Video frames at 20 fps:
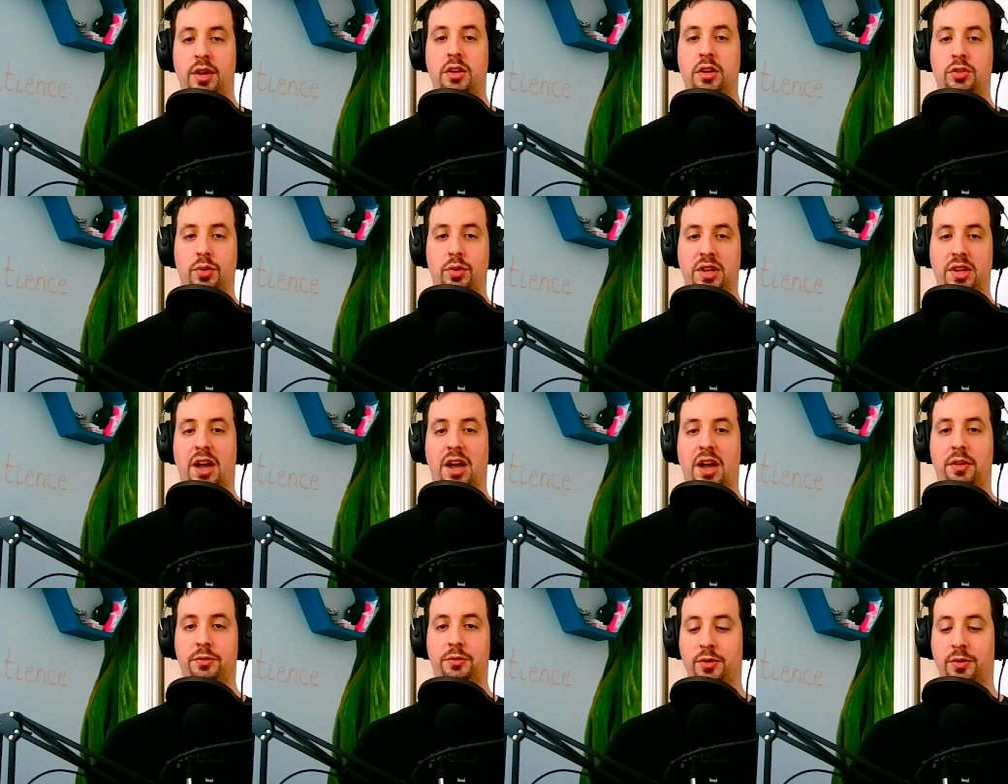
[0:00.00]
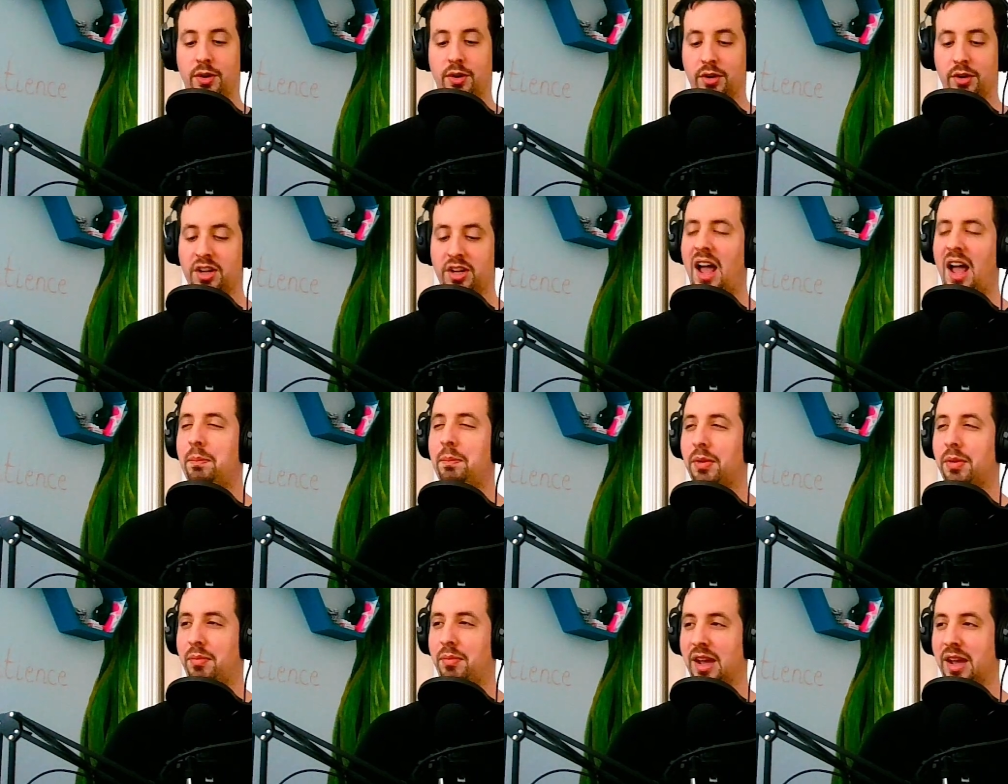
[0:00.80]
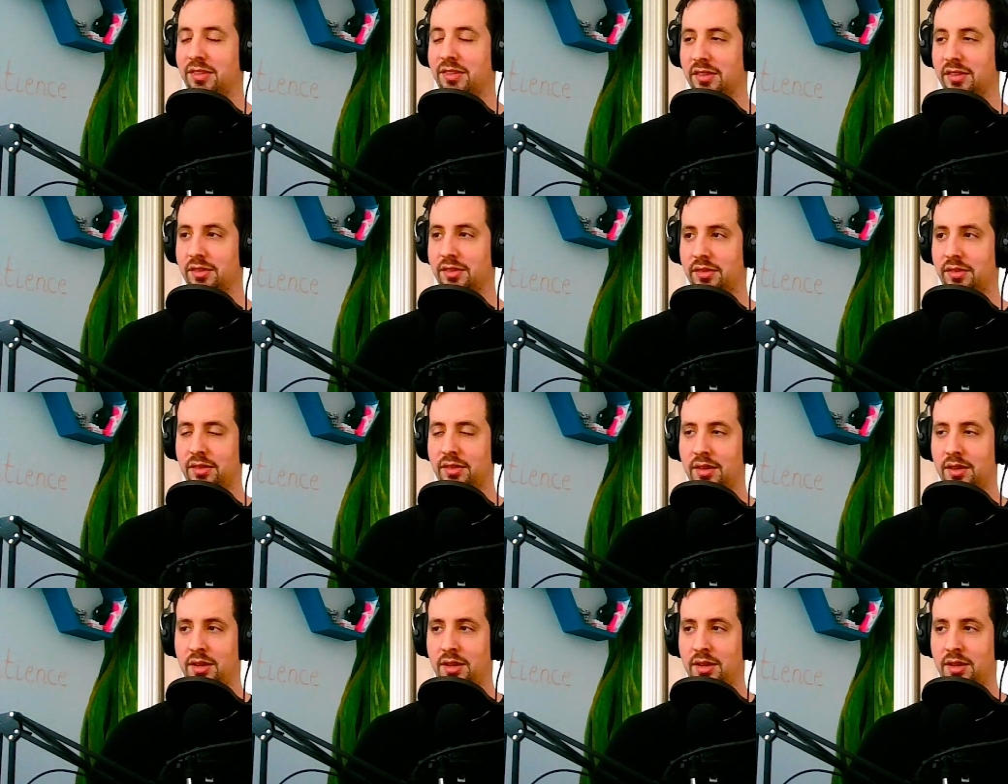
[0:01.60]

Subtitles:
to account for compromises